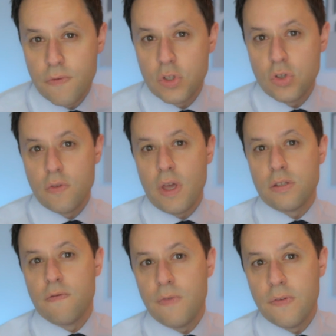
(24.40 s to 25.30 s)
of the
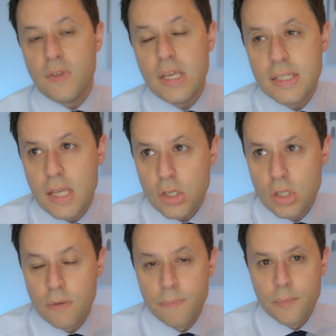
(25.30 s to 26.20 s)
2015
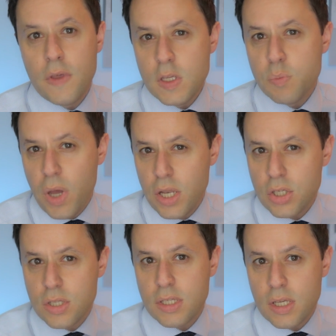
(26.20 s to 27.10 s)
section, these
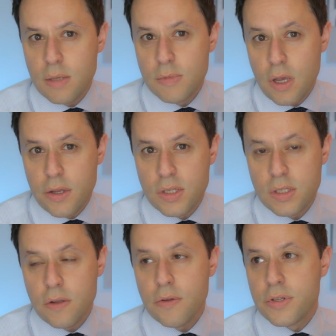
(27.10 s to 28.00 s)
pension schemes are
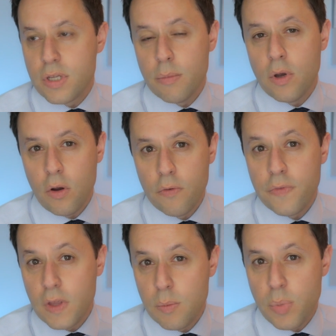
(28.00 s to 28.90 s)
still some
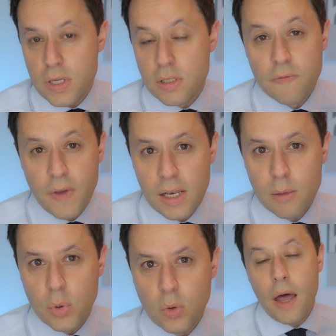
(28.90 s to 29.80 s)
of the best
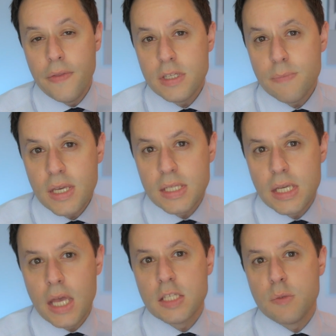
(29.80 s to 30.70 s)
available. And this makes
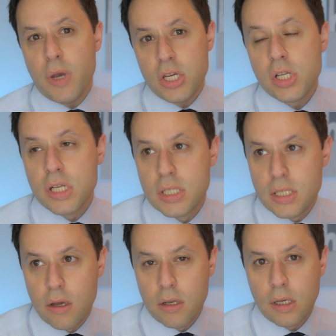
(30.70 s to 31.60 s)
it especially
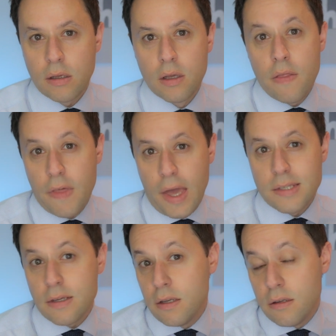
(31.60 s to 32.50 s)
disheartening
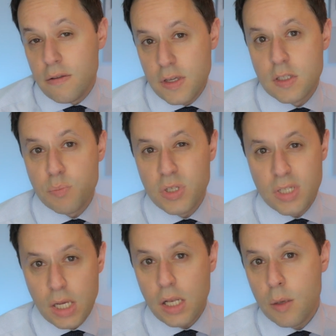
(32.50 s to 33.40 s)
that, and this
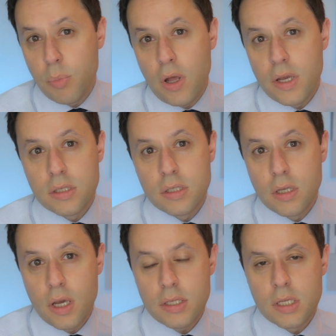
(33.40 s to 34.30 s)
particularly applies to
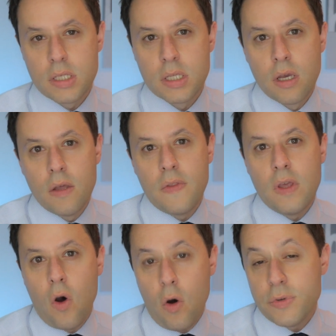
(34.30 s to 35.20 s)
nurses,
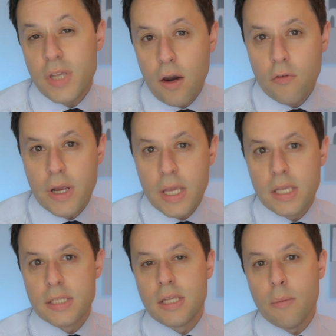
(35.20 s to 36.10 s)
the opt-out rate
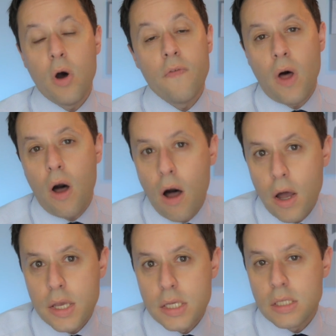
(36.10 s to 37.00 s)
is some of the
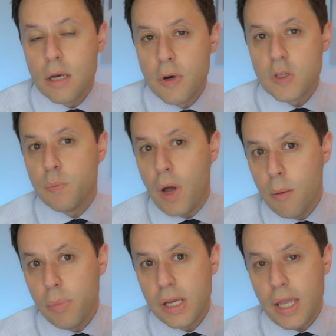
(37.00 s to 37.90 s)
highest amongst
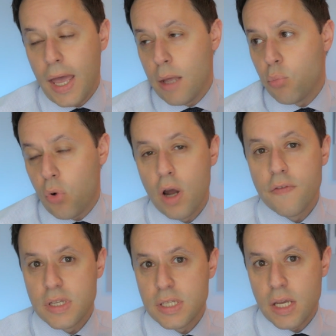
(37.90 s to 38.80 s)
public and
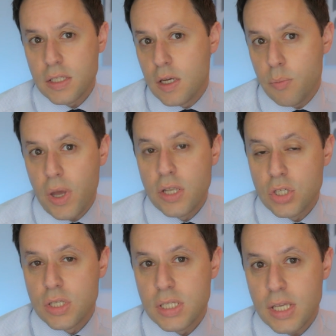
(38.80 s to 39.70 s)
private sector
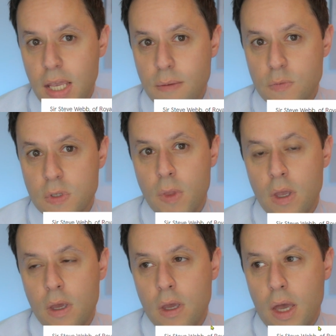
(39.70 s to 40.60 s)
pension schemes.
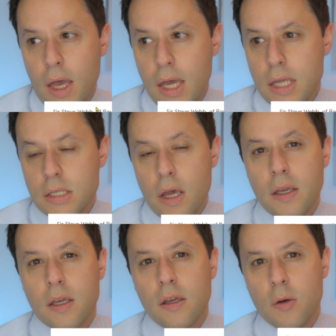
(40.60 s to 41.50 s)
And I
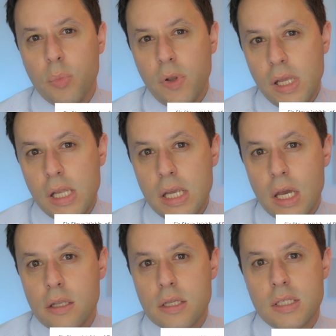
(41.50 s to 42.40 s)
can completely
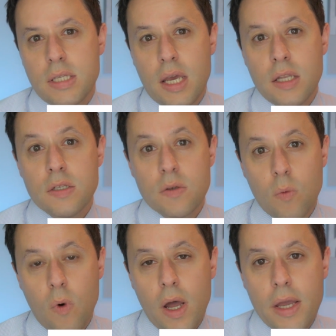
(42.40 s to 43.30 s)
understand
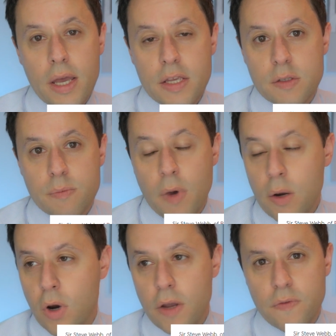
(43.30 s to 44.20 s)
why, as my
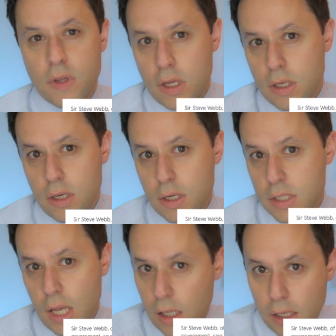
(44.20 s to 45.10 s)
wife did
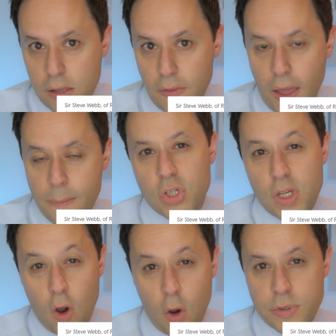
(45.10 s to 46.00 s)
exactly that.
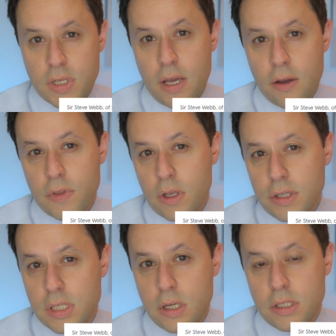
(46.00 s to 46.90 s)
She opted out of the
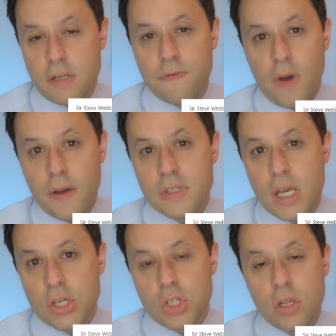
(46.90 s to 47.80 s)
1995
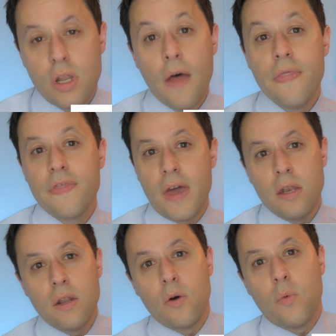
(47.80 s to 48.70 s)
section, and
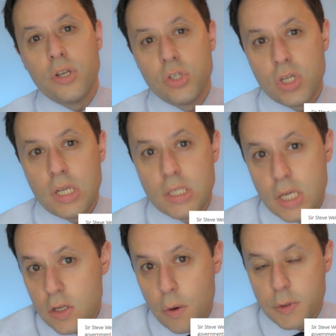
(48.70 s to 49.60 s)
then when she
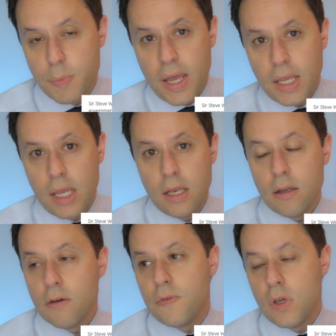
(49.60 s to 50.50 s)
did opt back in
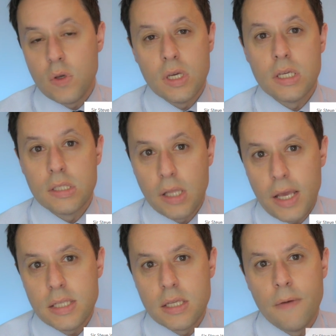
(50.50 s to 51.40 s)
a few years
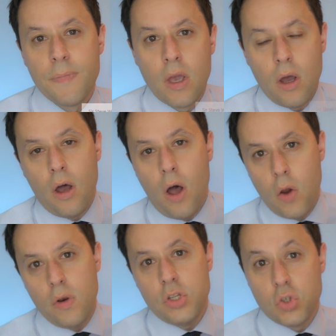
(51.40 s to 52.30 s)
later, her
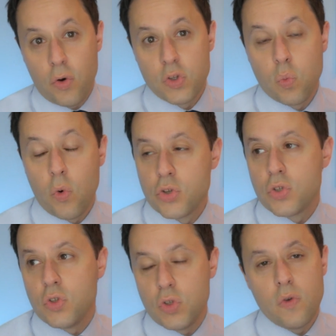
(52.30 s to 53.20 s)
only choice was
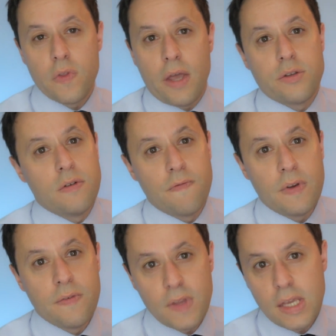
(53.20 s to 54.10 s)
the
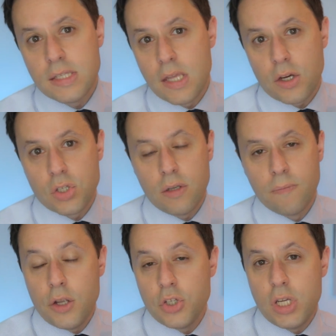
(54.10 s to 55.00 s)
2015 section.
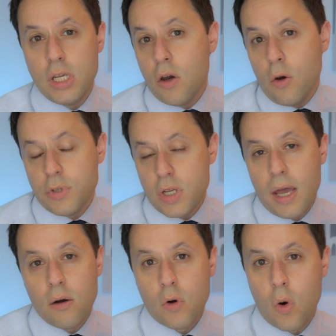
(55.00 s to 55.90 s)
And she opted
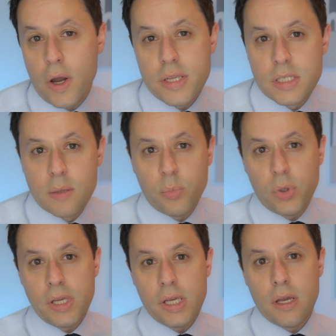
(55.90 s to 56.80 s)
out quite
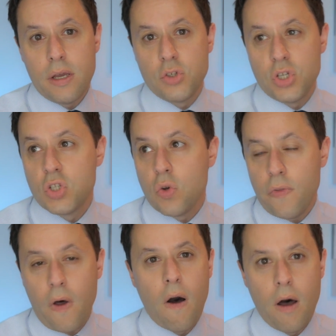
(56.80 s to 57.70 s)
simply as she saw
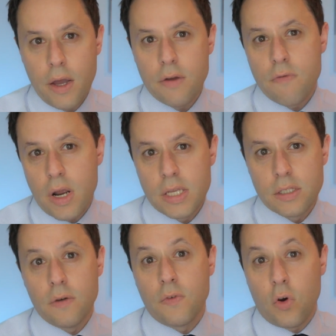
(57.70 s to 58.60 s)
the high rate of